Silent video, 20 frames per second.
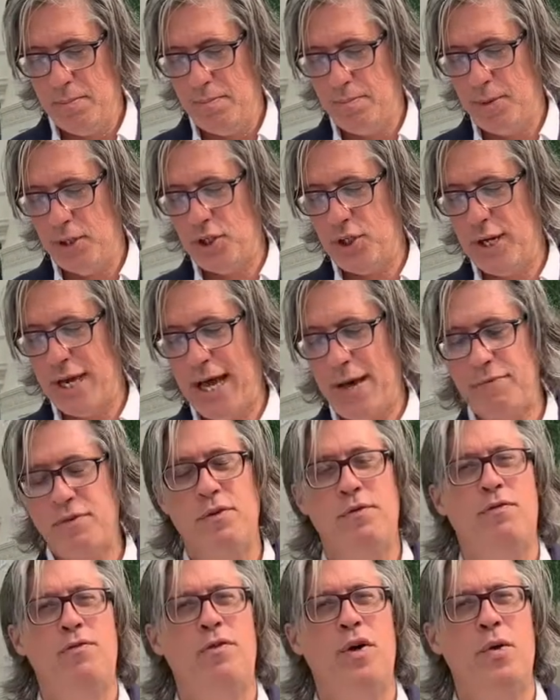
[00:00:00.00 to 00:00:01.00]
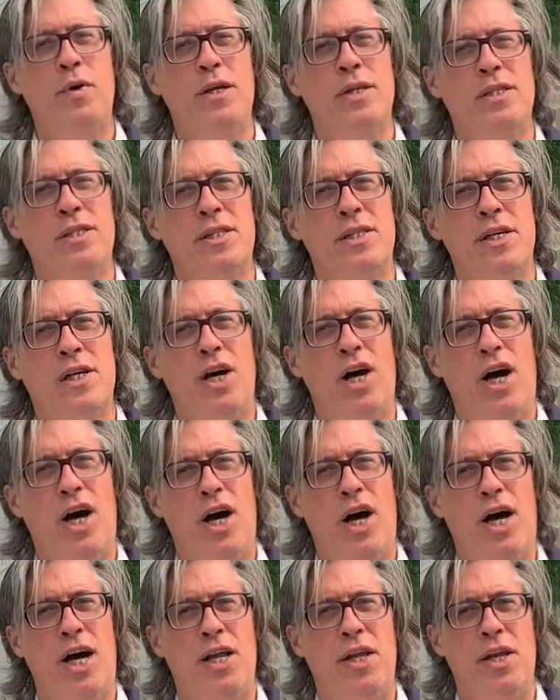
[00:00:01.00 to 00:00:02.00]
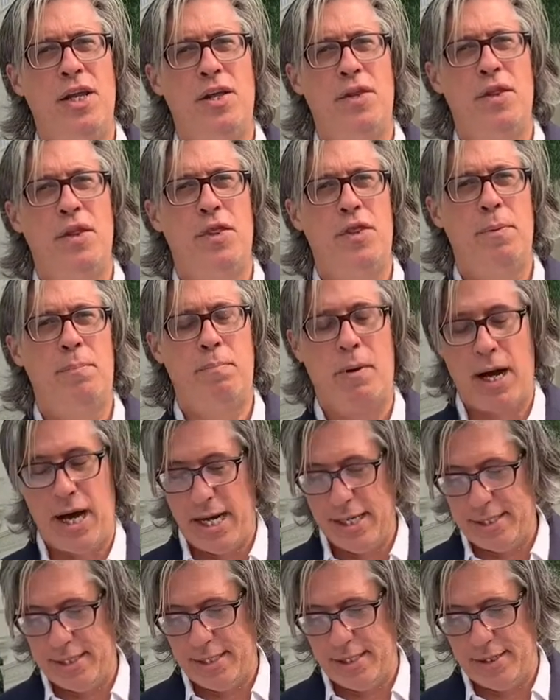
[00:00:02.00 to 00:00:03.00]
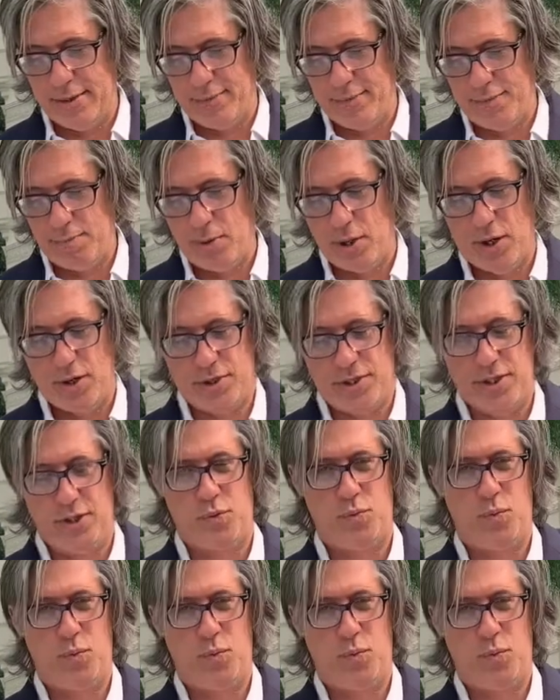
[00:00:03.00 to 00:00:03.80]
But you have to focus on the positive parts as